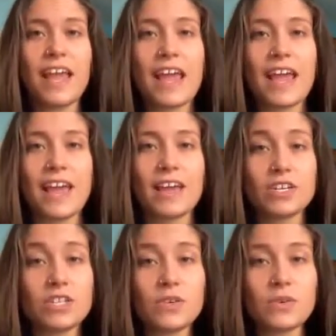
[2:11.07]

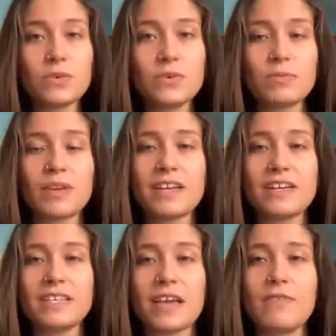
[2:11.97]
and two,
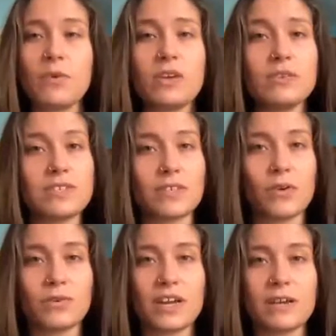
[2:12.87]
because I feel guilty the
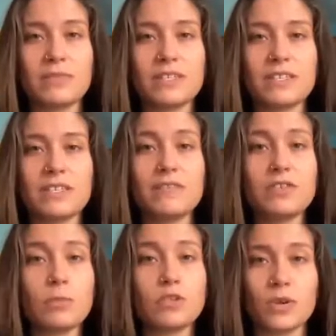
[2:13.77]
whole time since I have
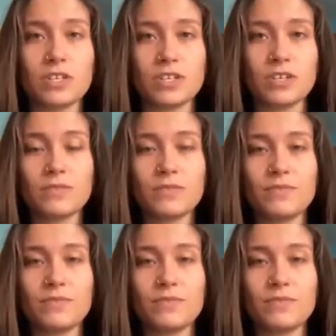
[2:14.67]
so much work to do.